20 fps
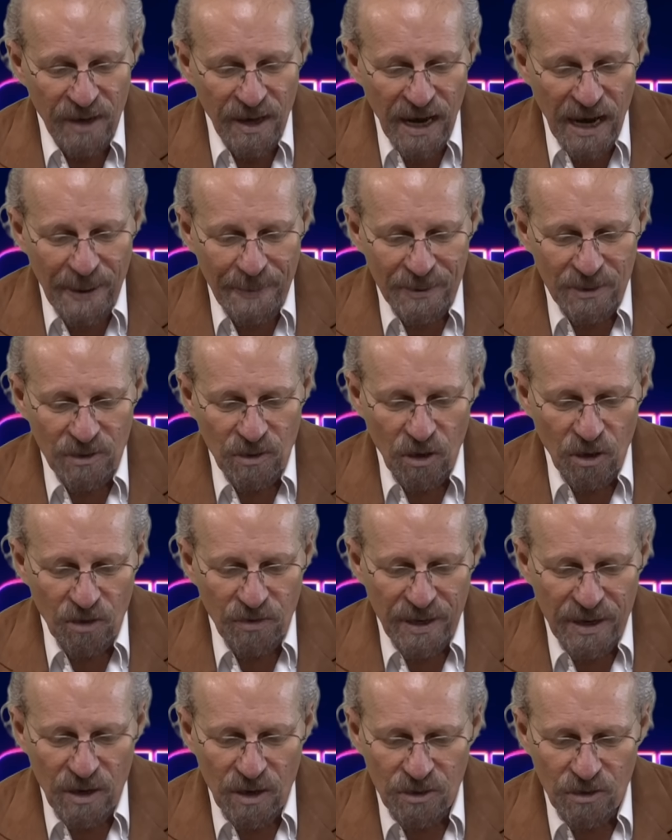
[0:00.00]
I have been
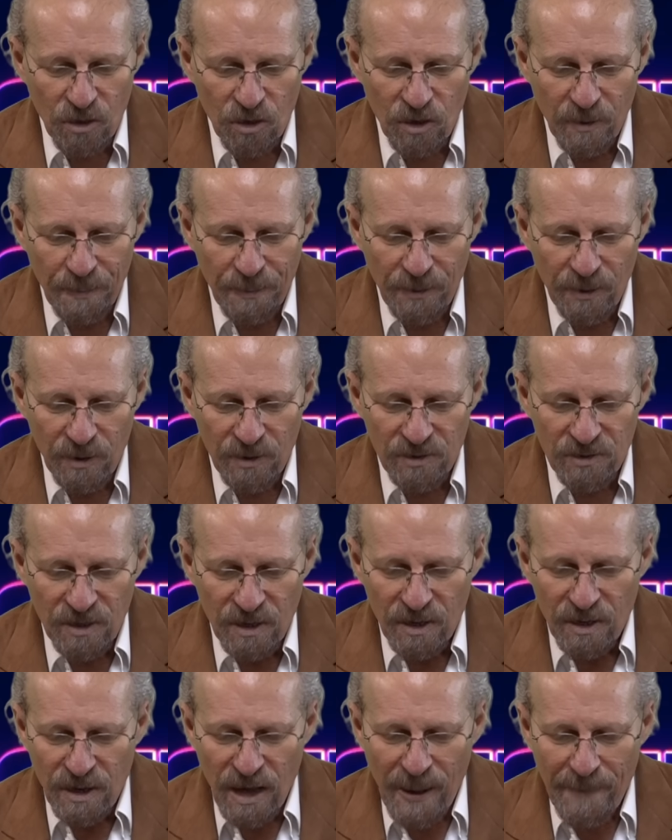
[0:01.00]
told that our totem poles
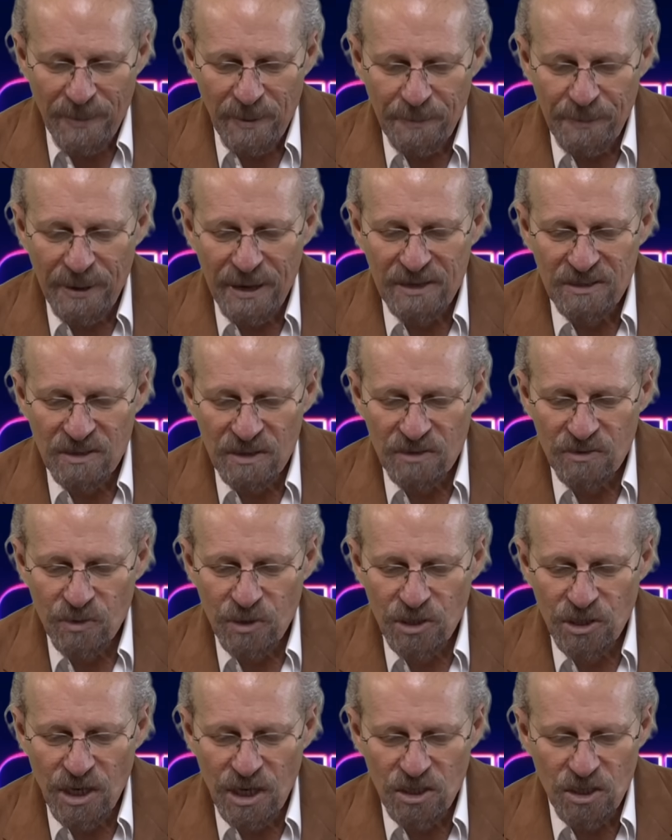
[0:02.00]
have been placed in
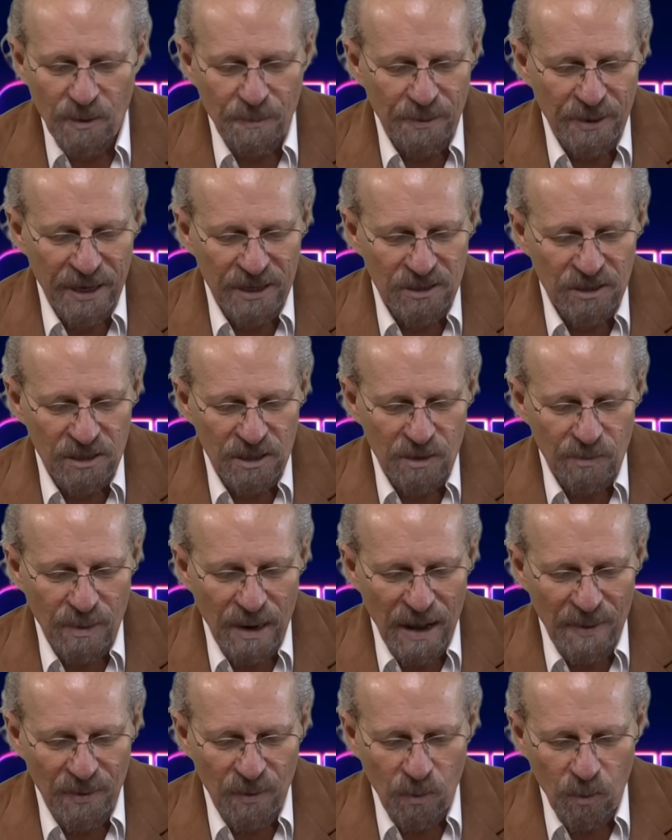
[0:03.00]
strategic places
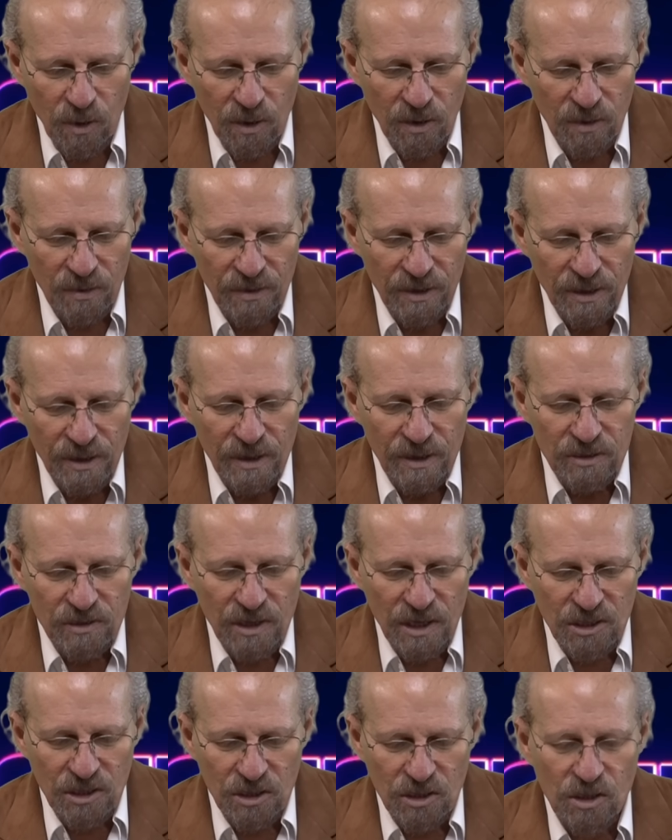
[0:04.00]
around the world,
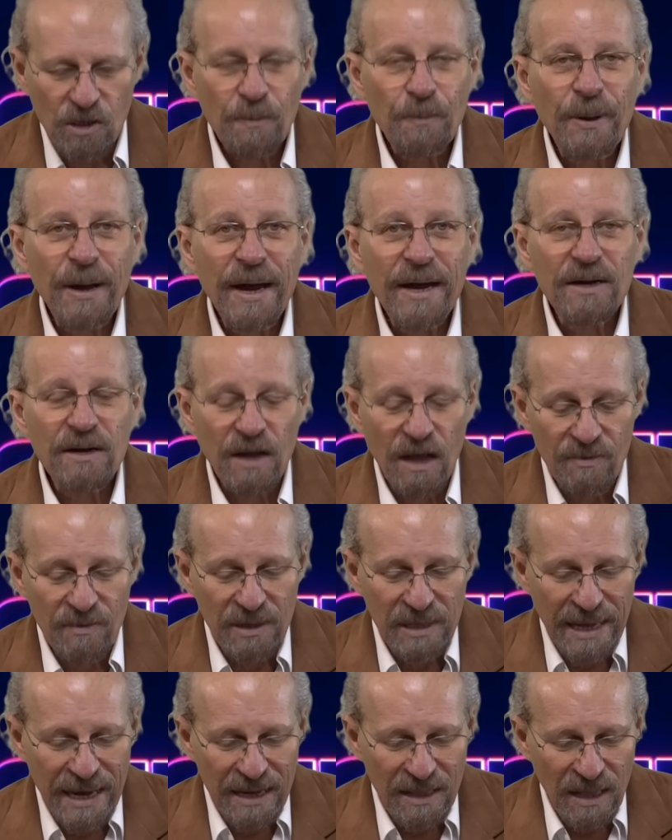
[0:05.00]
such as Japan on the
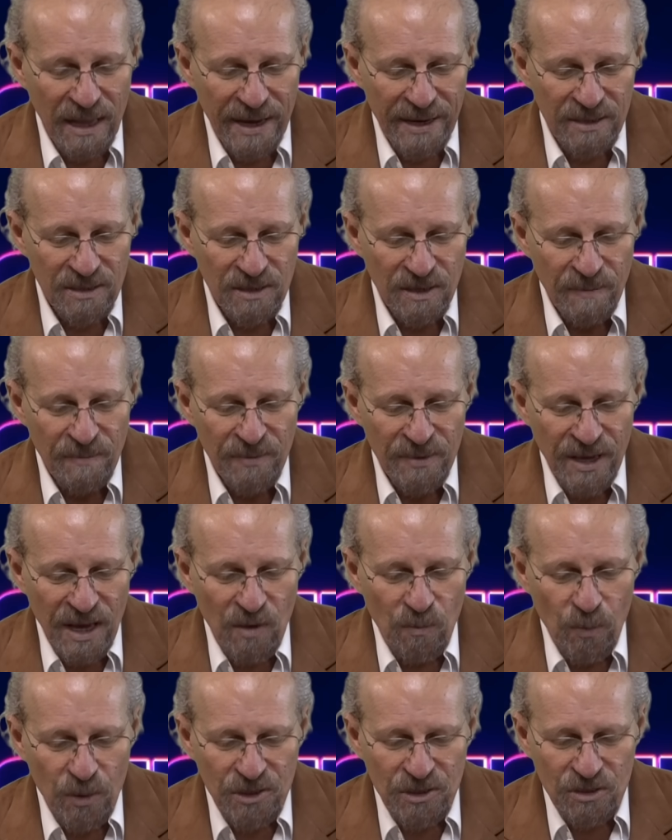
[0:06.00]
ley lines,
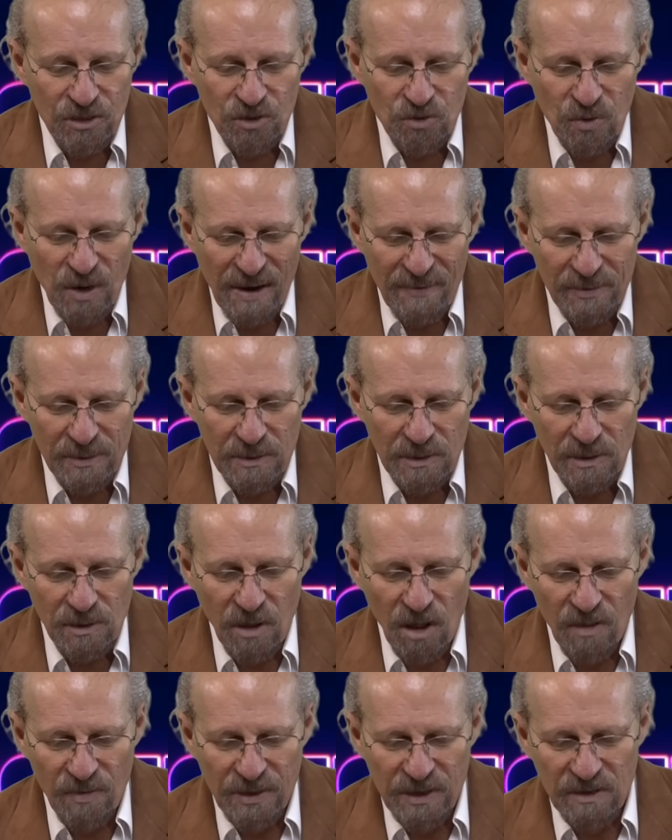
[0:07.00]
and witches travel
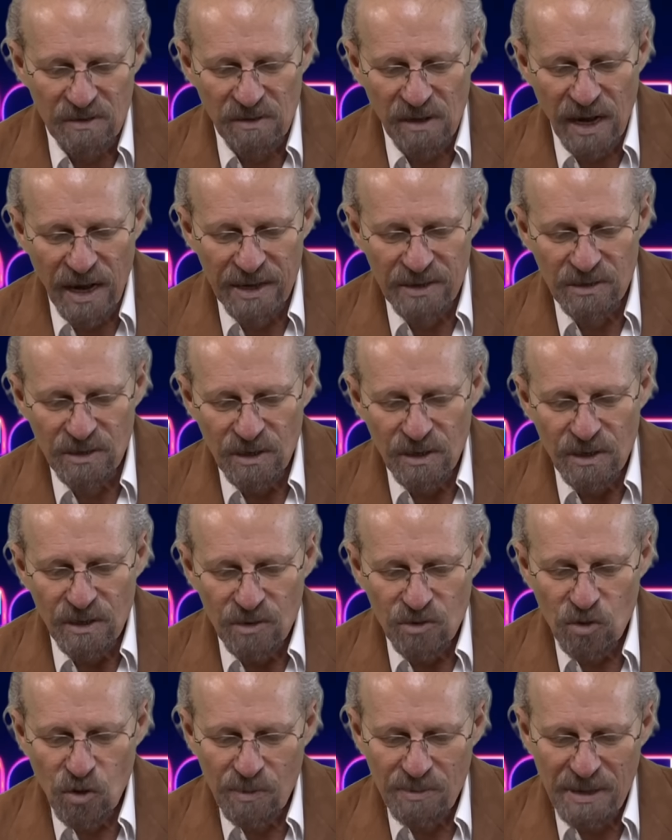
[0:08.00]
along these lines
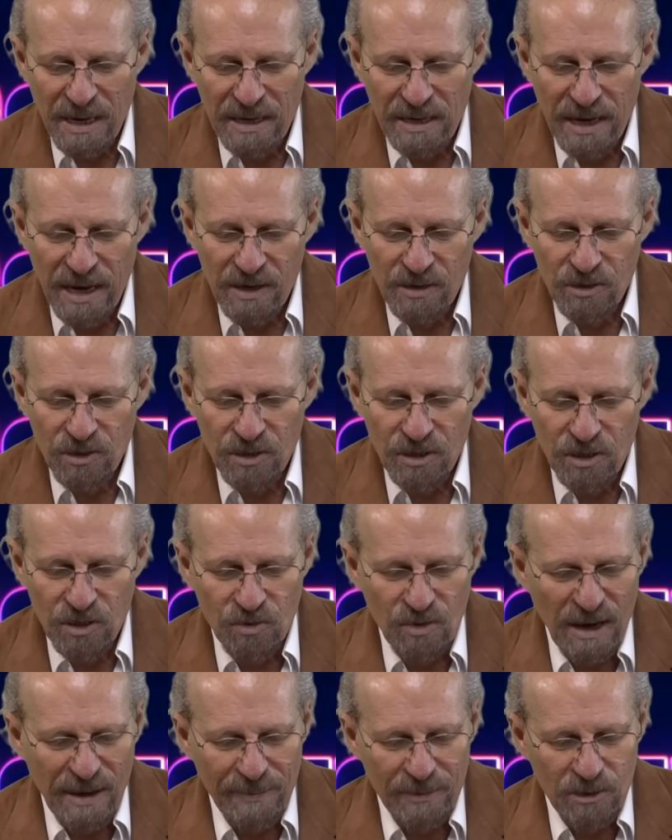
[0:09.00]
to obtain energy to
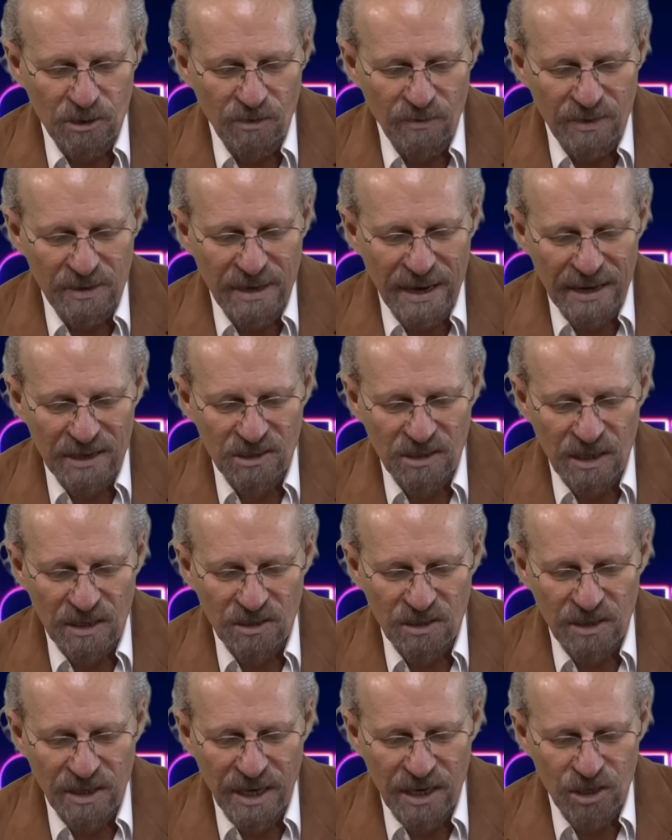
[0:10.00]
travel to their next
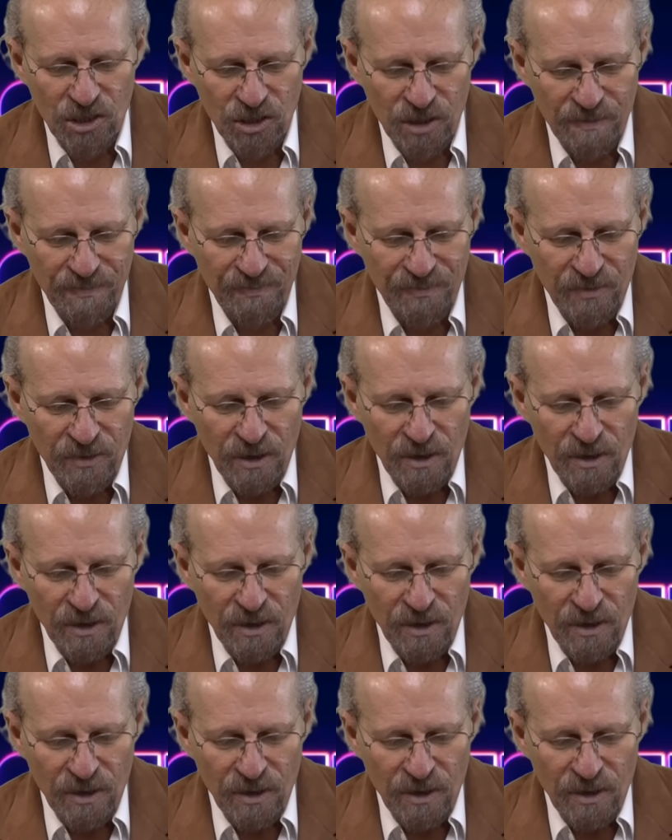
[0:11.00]
destination.